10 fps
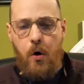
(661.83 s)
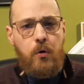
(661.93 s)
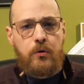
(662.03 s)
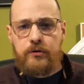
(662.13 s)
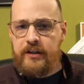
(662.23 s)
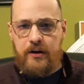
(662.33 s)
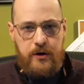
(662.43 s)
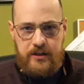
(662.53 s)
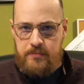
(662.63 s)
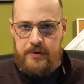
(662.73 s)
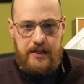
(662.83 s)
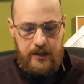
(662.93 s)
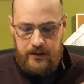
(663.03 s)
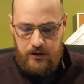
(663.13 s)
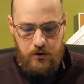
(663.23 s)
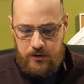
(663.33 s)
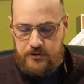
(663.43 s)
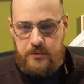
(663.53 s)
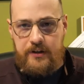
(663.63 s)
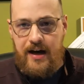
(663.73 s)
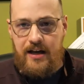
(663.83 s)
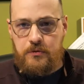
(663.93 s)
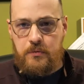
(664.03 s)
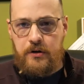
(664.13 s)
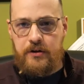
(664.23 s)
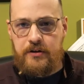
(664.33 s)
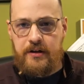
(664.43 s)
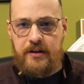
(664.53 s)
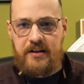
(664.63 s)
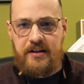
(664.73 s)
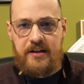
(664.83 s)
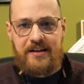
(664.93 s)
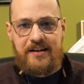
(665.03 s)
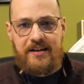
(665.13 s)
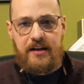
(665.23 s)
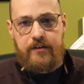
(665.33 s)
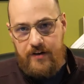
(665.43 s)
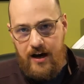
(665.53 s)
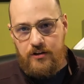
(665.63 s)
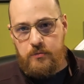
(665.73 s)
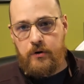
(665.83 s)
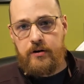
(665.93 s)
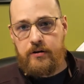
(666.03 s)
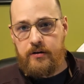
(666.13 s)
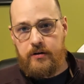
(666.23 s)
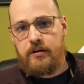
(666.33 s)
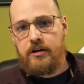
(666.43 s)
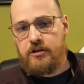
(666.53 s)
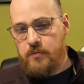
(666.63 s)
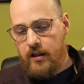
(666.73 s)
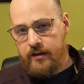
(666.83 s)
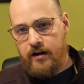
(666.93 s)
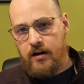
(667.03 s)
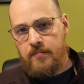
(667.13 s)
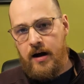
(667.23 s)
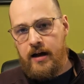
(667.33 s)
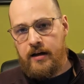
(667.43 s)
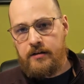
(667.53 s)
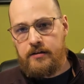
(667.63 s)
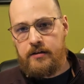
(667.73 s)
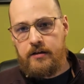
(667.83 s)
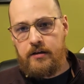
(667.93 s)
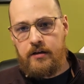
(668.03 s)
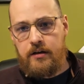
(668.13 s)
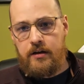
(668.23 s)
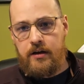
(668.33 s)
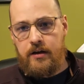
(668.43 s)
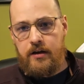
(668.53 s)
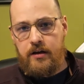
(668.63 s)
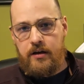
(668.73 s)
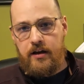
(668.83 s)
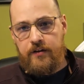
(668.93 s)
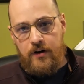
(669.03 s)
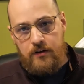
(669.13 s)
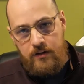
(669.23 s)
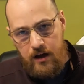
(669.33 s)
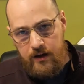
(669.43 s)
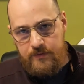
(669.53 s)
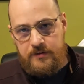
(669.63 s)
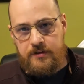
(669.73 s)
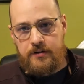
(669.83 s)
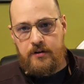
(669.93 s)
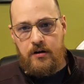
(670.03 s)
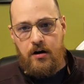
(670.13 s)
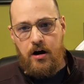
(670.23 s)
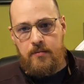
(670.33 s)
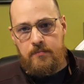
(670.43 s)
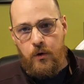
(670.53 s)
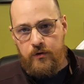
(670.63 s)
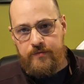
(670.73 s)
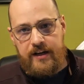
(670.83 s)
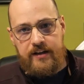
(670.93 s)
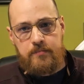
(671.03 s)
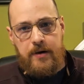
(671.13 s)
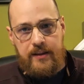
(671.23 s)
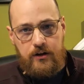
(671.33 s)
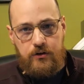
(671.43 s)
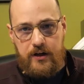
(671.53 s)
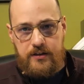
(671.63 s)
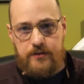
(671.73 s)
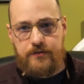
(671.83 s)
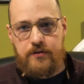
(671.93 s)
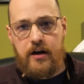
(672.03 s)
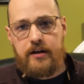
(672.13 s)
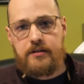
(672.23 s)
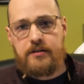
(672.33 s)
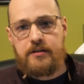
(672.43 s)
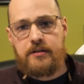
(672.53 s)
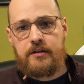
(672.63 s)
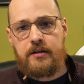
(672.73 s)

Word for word: only going to be in accordance with God's word if God's word is dwelling in our mind. If our lives are motivated by the grace of Christ